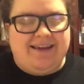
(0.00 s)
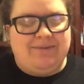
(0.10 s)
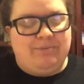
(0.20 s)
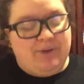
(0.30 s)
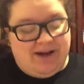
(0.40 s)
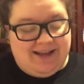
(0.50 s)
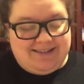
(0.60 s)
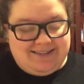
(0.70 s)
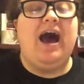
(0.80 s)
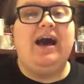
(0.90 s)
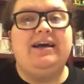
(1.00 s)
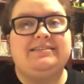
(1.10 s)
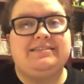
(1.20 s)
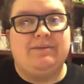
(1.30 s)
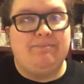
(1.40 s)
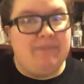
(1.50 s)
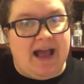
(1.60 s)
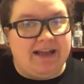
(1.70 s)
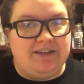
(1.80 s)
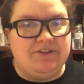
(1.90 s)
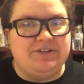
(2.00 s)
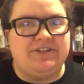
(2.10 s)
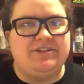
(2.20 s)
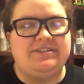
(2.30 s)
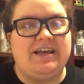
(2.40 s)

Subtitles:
But us Mac users